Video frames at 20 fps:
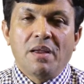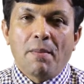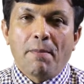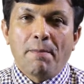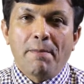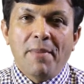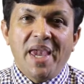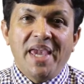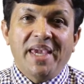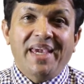
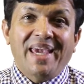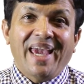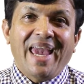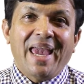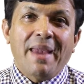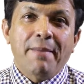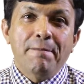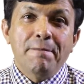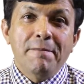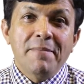Make
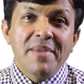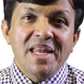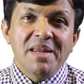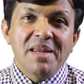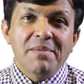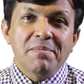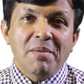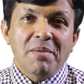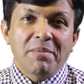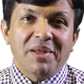a
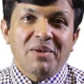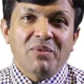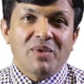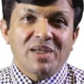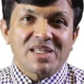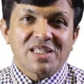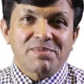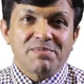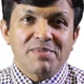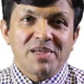minimum
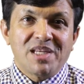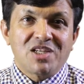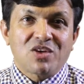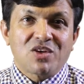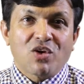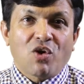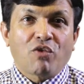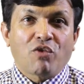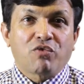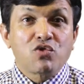investment
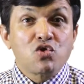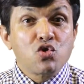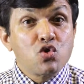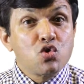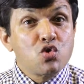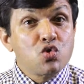of